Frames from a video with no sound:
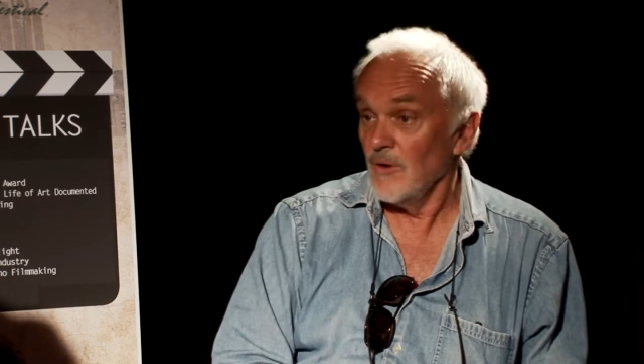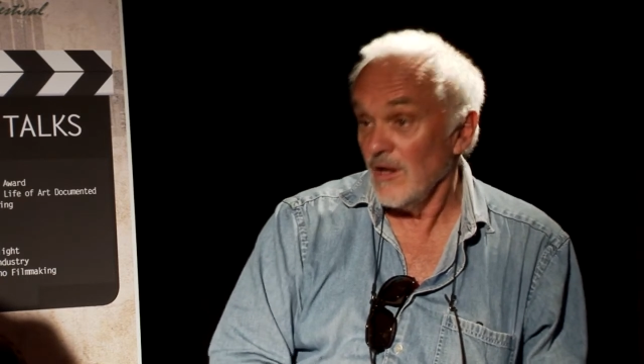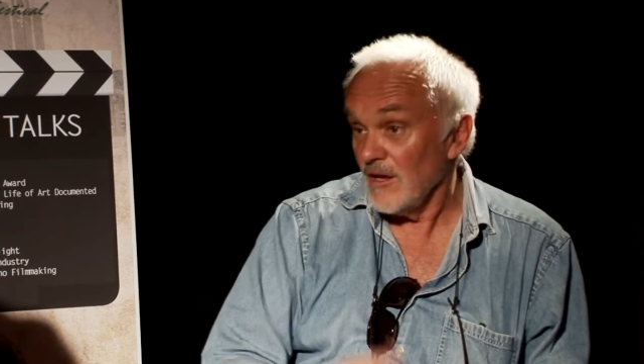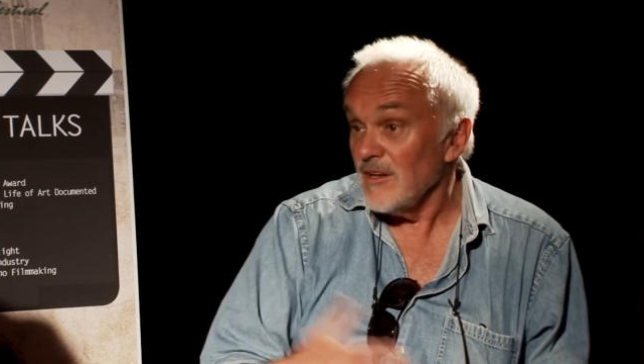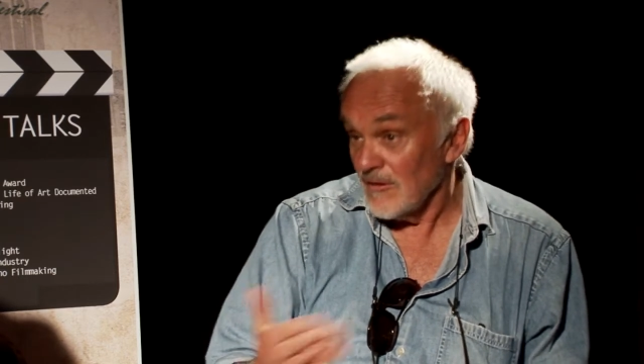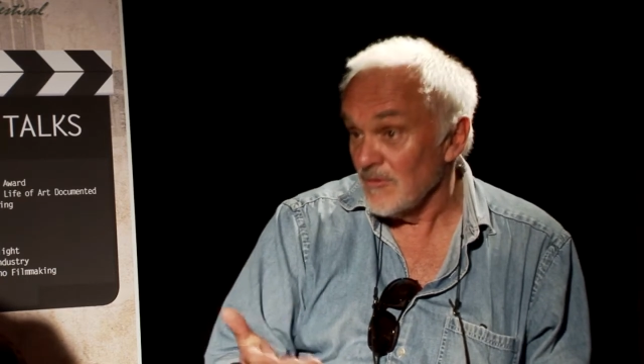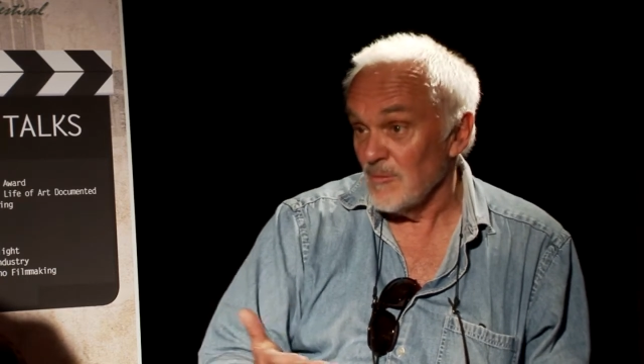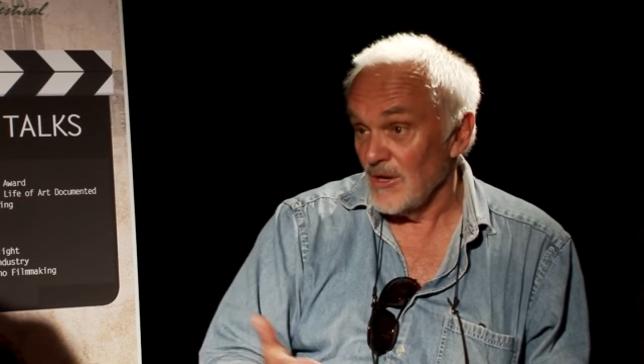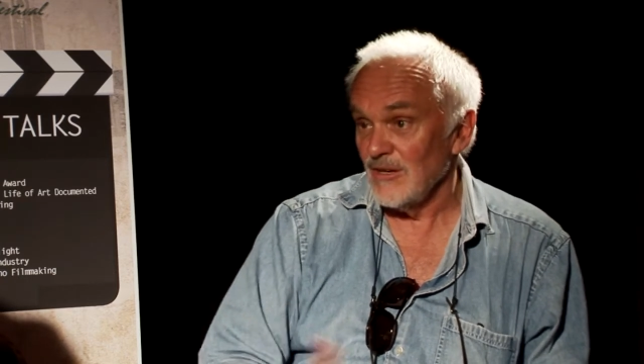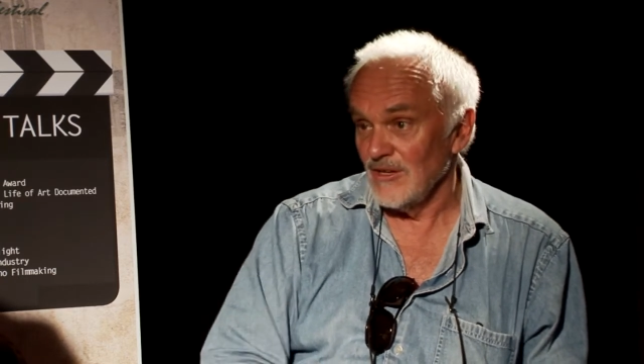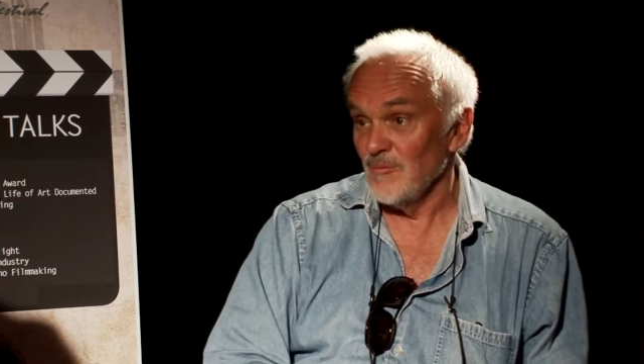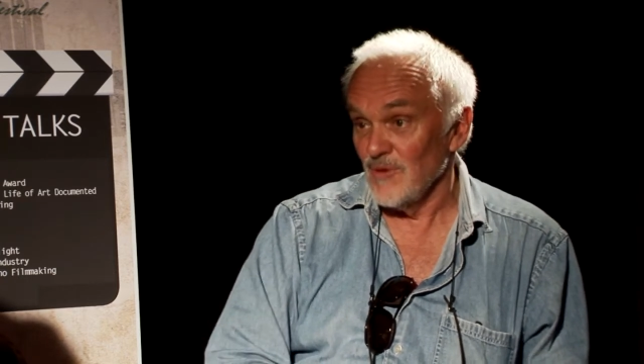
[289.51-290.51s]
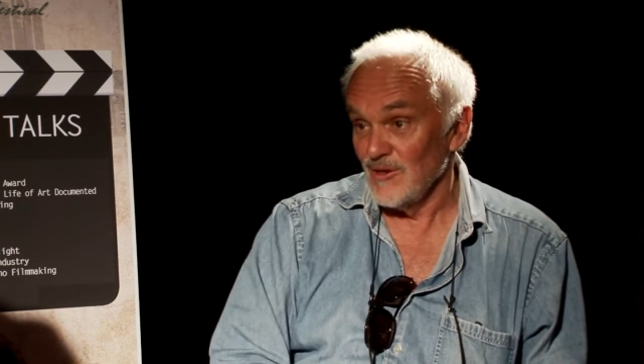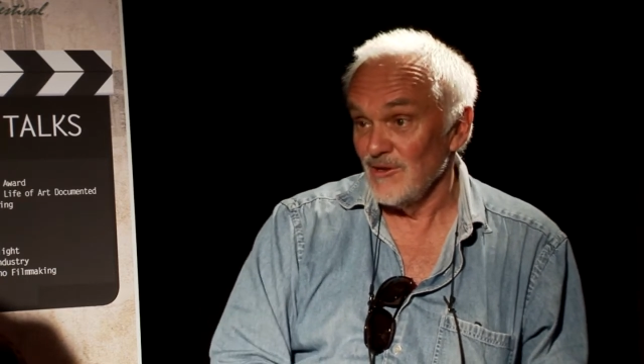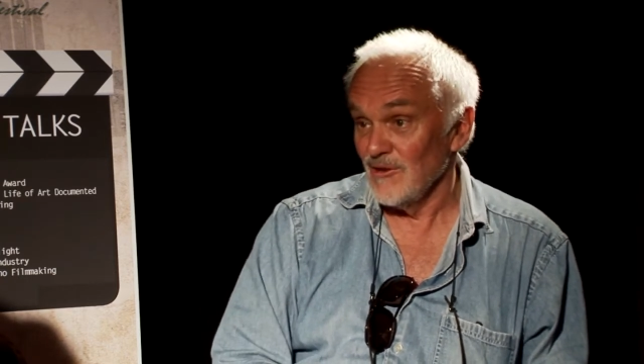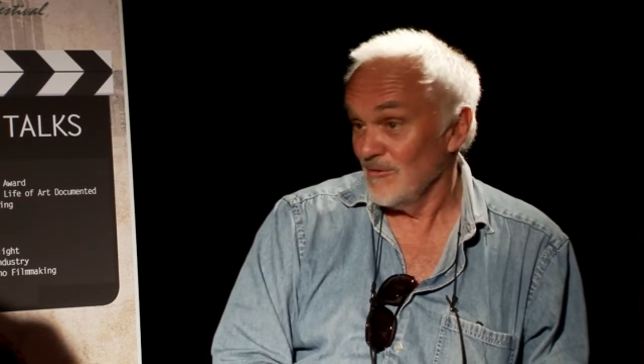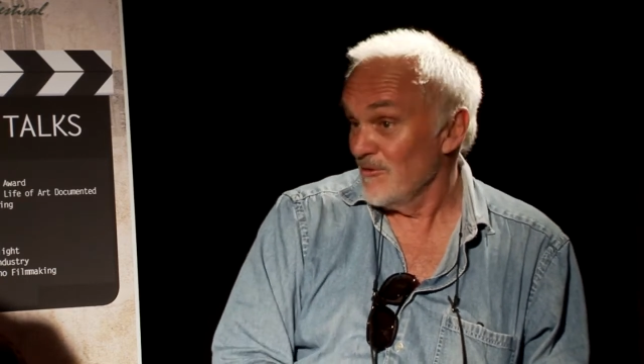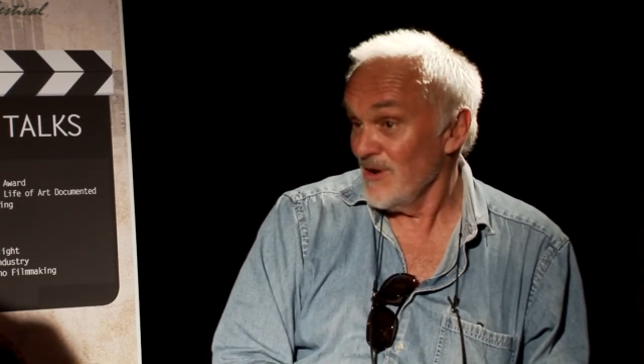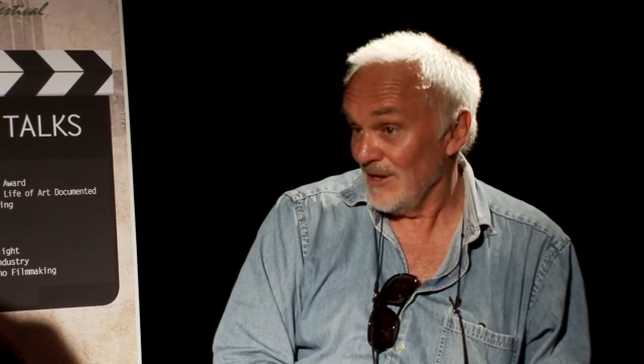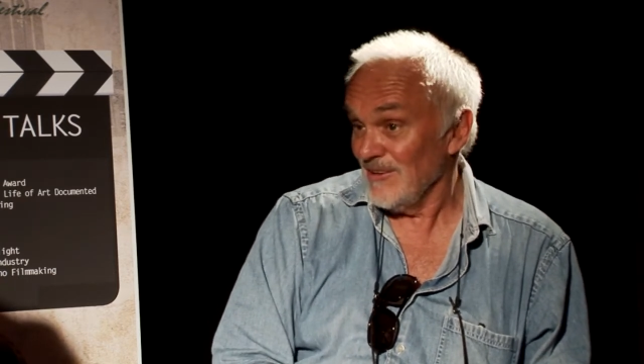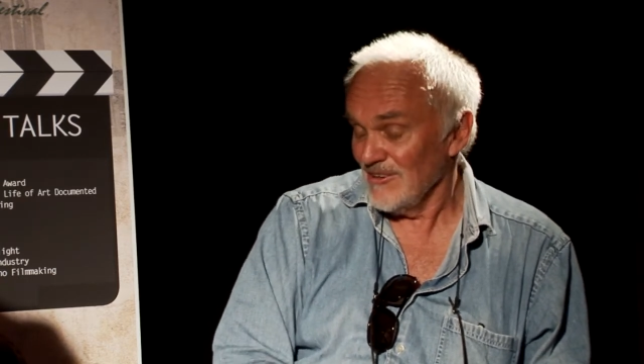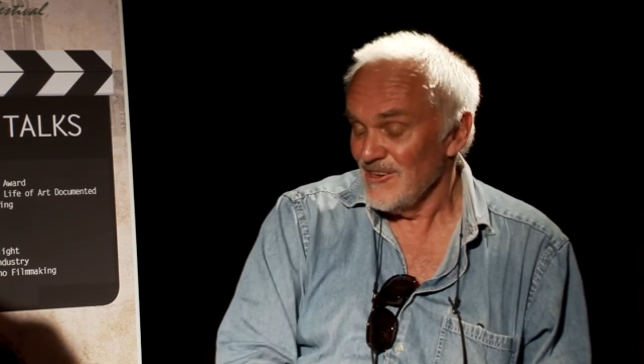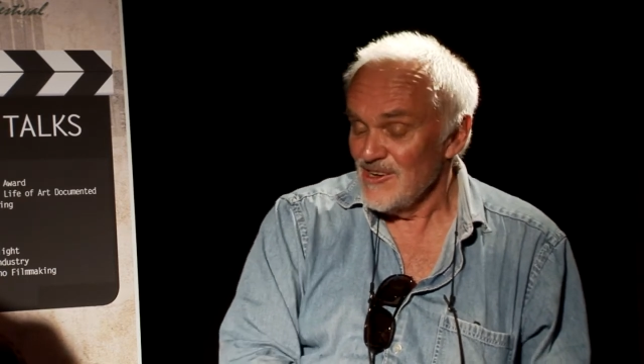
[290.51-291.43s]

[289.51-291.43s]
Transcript: Well, I never made any money, you're right.